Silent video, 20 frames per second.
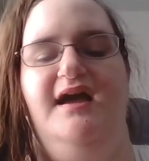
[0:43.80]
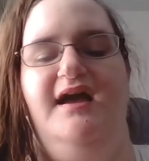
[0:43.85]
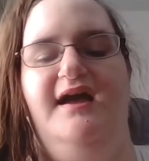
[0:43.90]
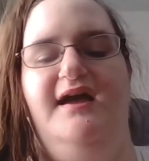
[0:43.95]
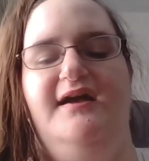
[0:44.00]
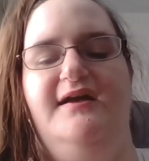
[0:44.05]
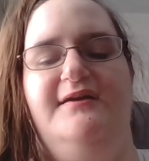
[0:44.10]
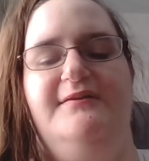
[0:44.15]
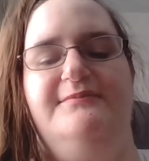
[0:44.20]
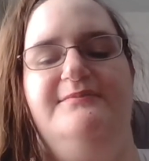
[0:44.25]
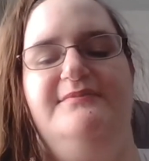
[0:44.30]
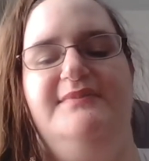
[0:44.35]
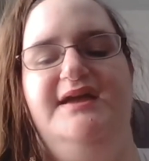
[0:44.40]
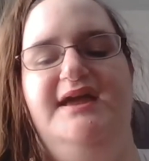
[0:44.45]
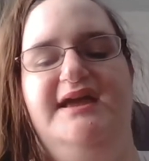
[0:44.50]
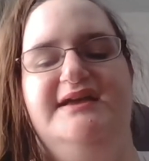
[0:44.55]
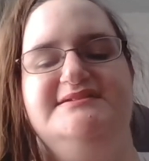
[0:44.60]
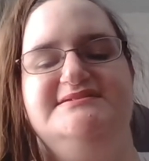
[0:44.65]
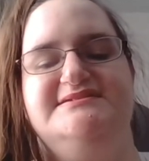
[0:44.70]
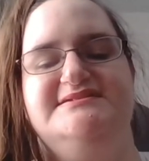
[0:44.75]

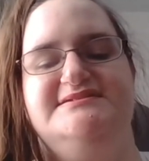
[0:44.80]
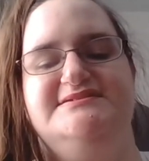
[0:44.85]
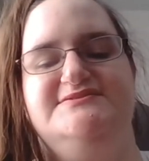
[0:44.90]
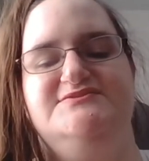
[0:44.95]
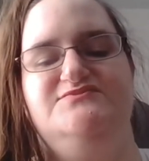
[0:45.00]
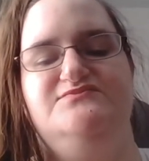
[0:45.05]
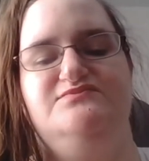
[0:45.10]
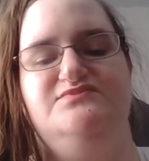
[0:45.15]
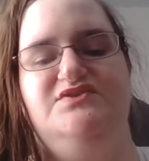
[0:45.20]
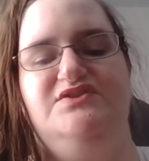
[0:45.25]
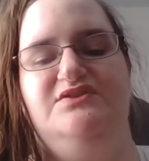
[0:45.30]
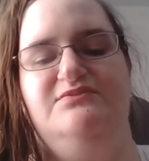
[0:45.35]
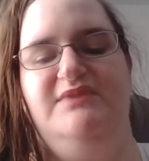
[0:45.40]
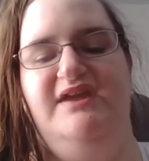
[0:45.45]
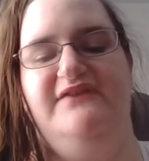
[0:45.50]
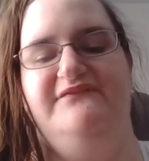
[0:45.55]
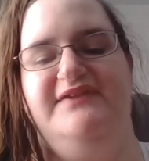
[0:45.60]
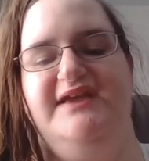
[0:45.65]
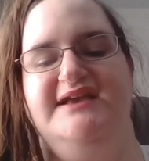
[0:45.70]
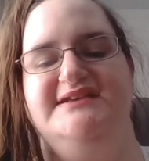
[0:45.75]
As you may
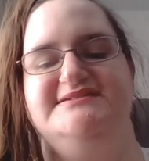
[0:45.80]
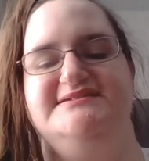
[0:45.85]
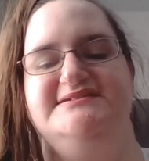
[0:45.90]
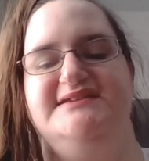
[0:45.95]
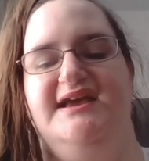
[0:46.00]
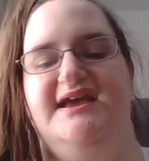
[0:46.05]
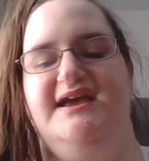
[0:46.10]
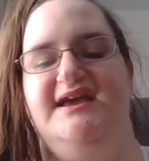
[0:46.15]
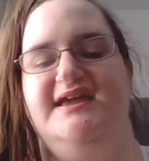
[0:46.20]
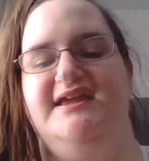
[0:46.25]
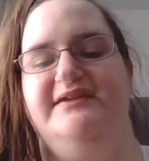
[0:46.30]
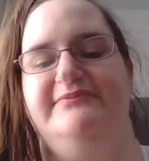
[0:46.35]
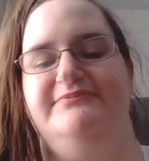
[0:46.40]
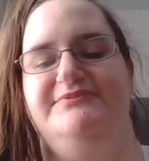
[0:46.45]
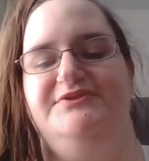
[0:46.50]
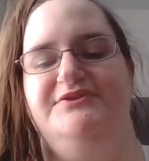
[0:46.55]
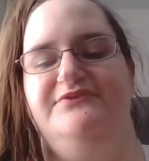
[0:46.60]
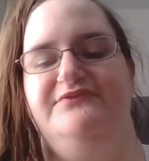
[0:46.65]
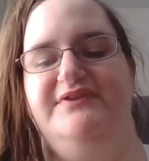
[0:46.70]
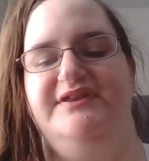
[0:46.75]
have guessed, I
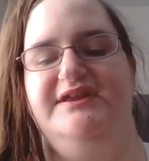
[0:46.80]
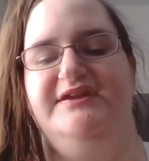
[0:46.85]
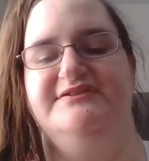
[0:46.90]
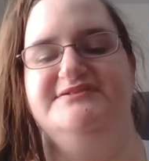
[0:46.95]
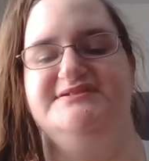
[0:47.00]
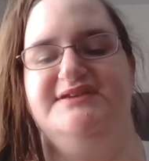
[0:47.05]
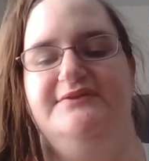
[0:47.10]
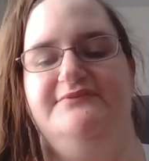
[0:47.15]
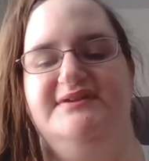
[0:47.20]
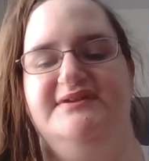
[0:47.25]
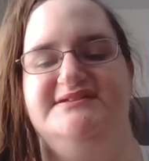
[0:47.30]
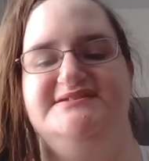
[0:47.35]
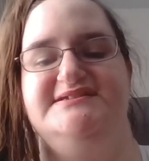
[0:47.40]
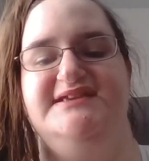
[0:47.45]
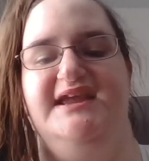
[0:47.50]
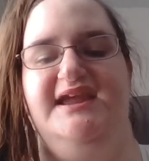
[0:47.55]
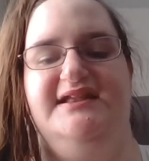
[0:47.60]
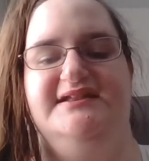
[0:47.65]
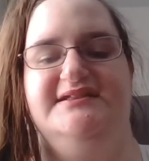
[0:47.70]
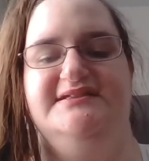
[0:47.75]
do videos on
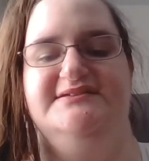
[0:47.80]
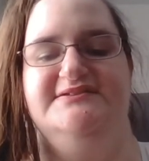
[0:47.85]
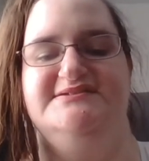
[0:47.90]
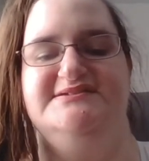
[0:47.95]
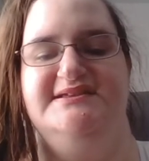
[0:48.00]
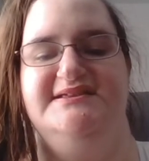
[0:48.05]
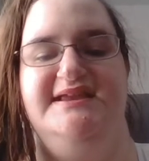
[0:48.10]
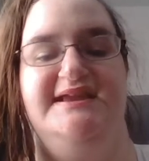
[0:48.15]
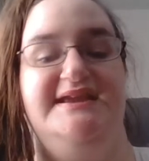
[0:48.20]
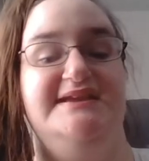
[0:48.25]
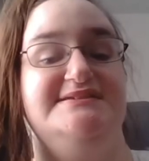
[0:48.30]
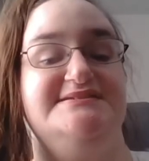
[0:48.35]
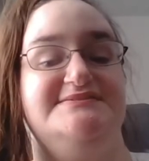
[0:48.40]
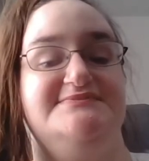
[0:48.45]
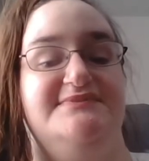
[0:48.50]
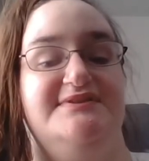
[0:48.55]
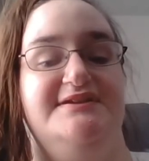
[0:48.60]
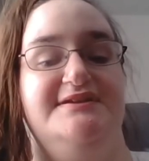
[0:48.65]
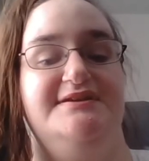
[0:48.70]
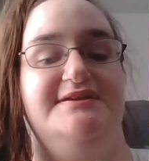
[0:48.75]
Wednesday and Sundays.
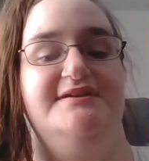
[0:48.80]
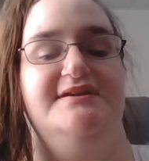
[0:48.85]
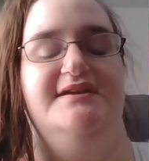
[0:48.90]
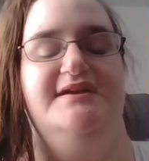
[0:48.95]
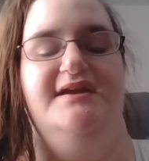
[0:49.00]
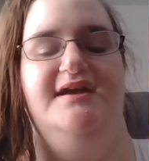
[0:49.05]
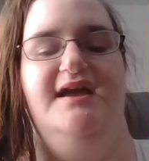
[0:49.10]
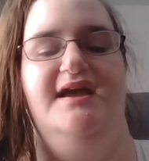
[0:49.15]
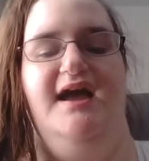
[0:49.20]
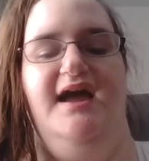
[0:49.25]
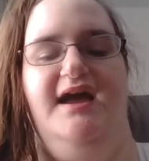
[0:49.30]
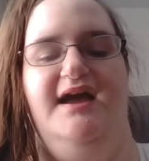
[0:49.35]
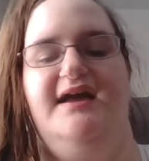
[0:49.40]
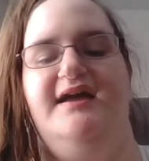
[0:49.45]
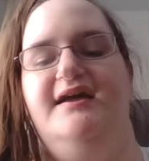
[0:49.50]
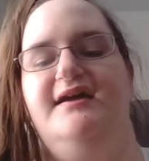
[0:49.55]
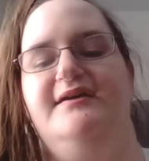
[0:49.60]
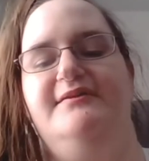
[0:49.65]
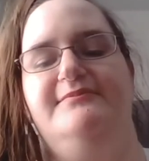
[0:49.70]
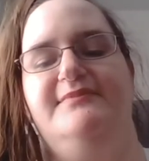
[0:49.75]

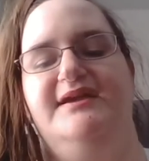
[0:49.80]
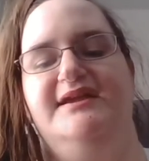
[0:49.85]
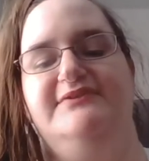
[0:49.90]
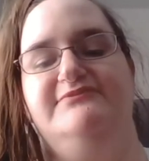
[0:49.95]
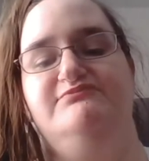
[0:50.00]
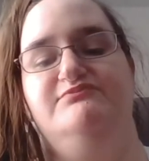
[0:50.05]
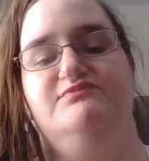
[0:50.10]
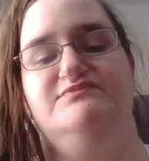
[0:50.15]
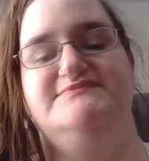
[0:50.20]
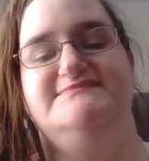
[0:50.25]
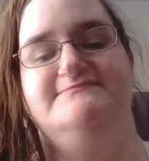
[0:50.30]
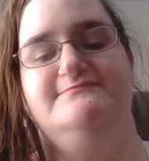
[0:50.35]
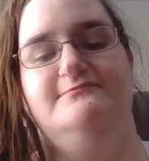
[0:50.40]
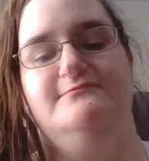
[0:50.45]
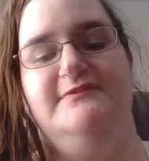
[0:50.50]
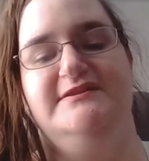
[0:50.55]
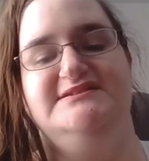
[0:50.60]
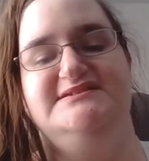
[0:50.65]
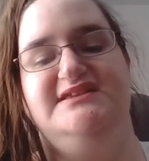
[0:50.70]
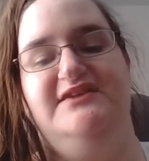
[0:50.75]
My
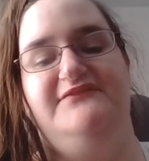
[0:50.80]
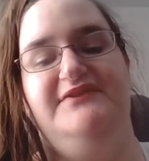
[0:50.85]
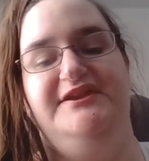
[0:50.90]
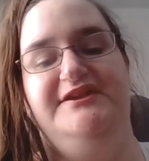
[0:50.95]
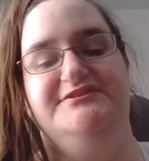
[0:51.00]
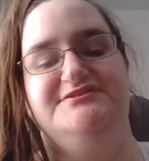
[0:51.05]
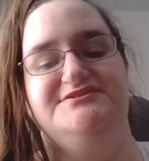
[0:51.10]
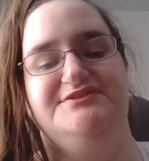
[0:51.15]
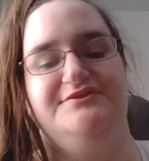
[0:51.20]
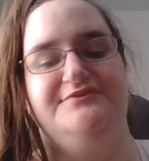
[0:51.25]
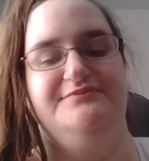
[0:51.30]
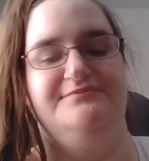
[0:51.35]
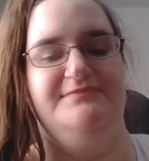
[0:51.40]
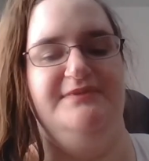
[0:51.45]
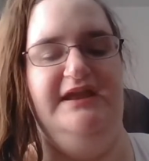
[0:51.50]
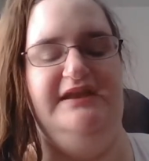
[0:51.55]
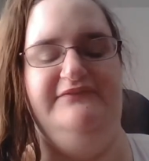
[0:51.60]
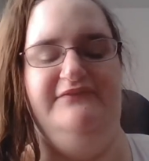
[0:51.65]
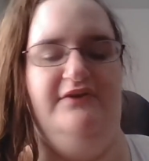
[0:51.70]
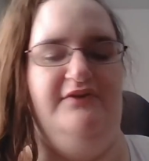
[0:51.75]
Wednesday videos are
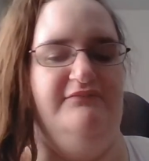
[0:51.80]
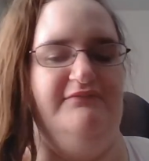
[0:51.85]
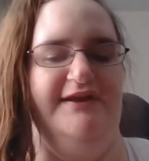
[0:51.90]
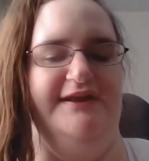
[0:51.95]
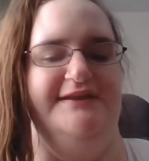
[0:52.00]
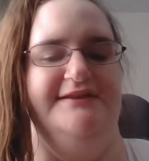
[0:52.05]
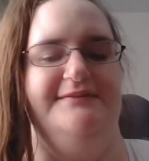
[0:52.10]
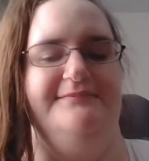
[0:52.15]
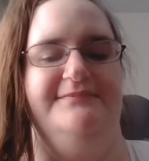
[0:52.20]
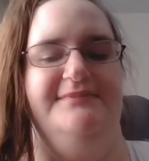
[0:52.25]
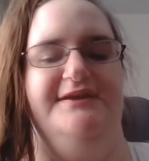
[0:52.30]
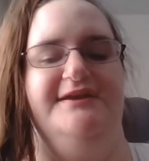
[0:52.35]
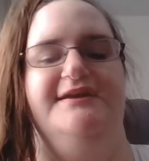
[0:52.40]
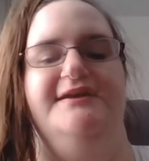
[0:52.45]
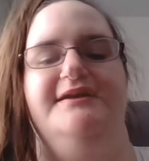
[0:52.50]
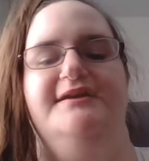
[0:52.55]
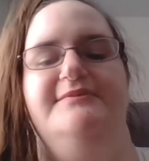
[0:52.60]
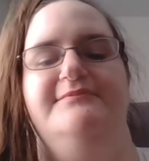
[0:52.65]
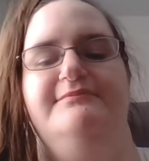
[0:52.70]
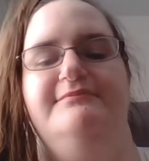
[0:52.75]
kind of all random.
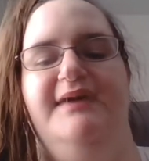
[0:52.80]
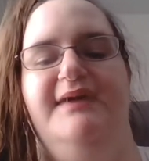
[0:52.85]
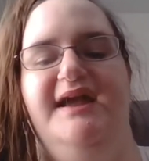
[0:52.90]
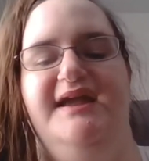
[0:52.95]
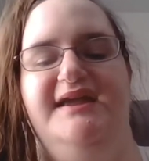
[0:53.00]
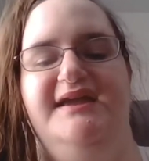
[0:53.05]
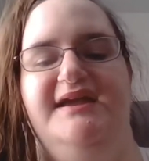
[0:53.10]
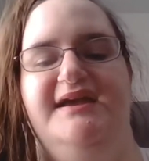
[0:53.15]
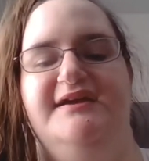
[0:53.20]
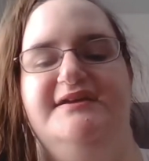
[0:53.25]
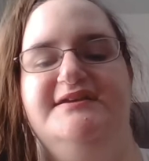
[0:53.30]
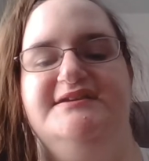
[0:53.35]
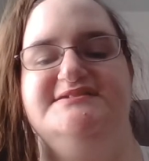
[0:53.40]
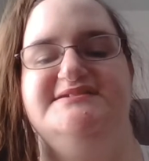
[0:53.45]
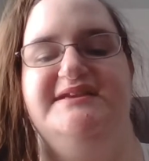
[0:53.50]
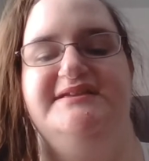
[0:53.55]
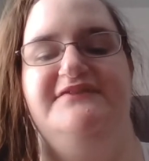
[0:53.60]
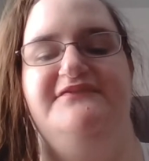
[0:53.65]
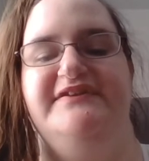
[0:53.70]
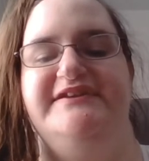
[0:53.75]
My
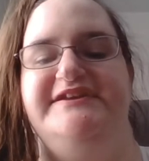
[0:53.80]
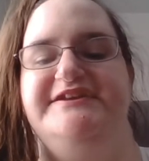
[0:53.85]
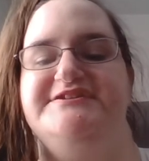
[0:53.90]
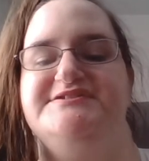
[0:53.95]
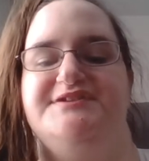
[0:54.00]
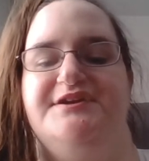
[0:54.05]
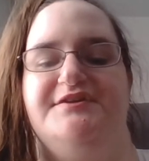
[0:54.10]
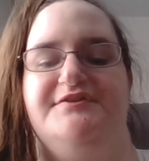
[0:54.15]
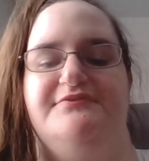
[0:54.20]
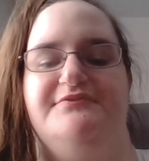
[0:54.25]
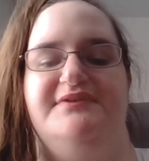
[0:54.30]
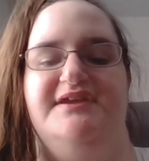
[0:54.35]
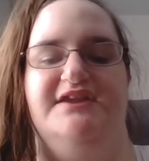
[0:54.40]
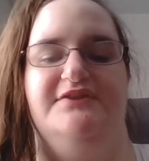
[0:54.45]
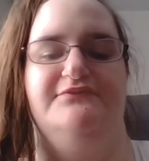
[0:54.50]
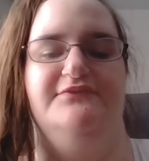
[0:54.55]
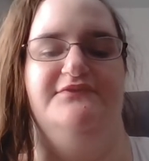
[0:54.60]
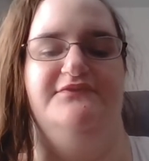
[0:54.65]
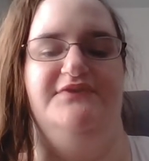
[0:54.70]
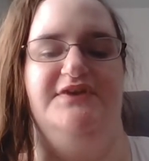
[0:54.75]
Sunday videos are a week
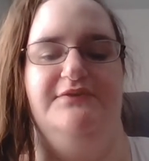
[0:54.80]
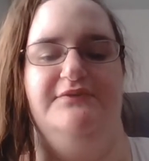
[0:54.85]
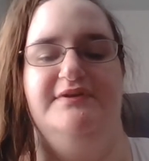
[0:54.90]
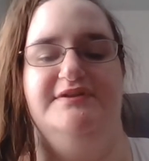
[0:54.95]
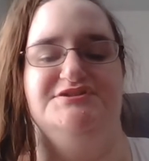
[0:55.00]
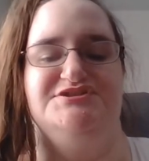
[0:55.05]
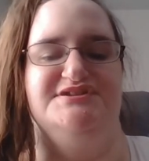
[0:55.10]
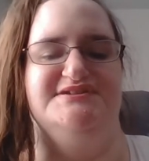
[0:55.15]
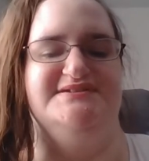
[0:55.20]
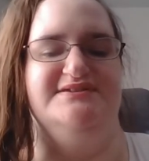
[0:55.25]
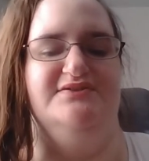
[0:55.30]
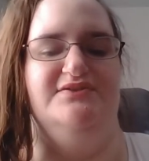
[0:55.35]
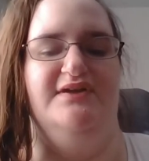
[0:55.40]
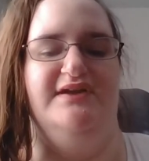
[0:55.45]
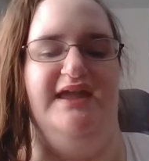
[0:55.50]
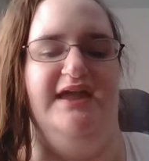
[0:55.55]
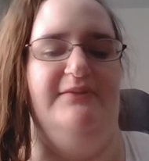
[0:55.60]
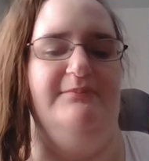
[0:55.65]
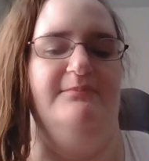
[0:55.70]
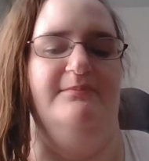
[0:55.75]
in review and just a
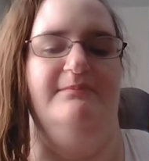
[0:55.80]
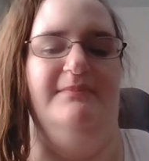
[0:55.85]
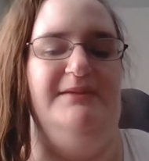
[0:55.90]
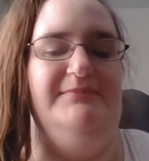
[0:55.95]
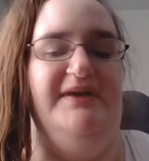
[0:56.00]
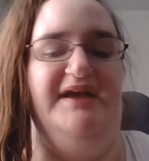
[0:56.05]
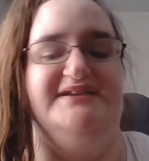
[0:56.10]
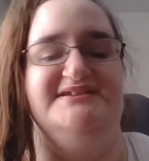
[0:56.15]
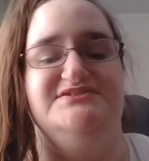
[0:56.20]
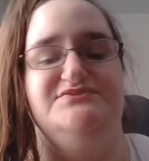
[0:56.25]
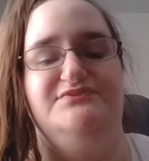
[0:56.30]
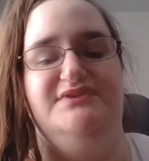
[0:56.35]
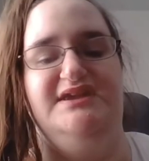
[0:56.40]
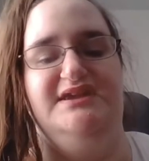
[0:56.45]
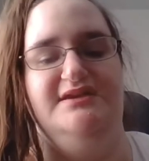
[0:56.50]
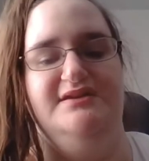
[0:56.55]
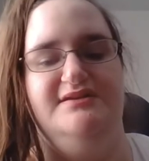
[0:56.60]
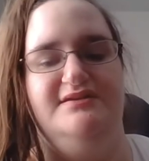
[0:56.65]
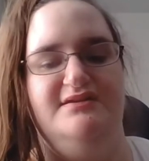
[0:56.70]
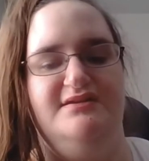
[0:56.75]
look at my past
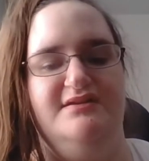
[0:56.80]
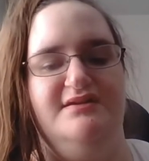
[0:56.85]
week.